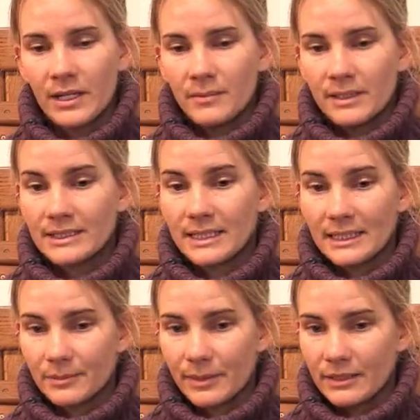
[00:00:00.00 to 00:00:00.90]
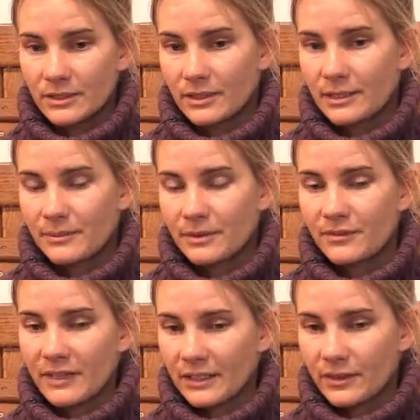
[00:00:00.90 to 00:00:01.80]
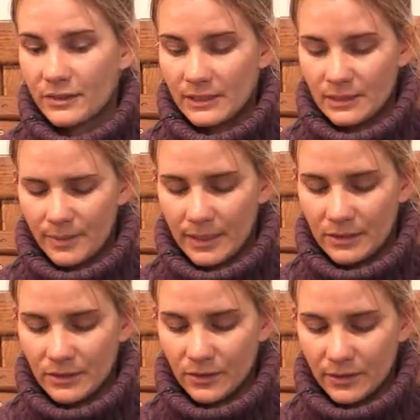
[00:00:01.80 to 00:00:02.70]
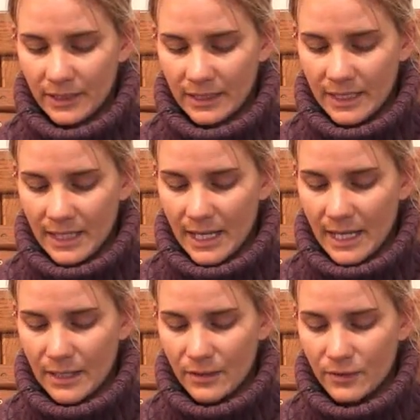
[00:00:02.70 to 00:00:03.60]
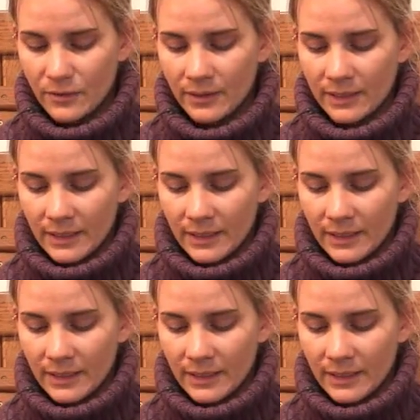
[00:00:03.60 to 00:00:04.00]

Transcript: because that depends on a number of factors. It depends on how